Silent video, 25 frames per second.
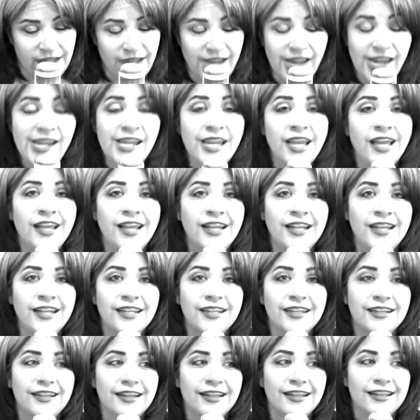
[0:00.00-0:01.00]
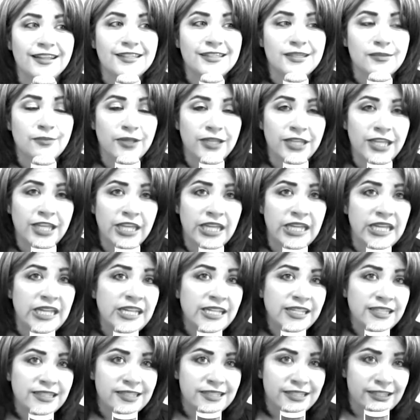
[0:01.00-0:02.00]
And someone
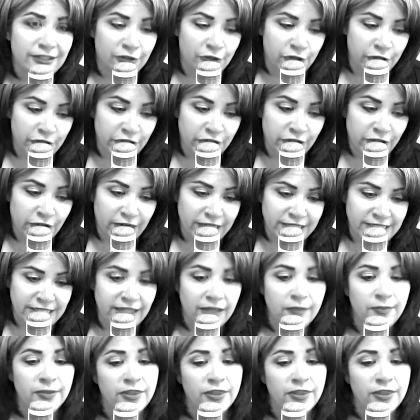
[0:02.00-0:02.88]
can steal your idea,